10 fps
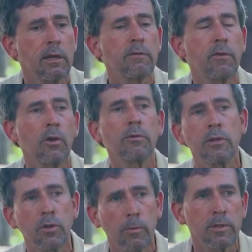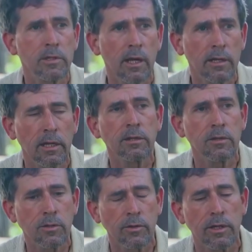following the turpentine
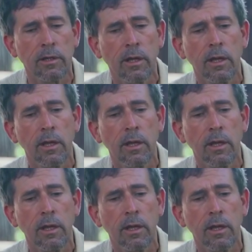industry.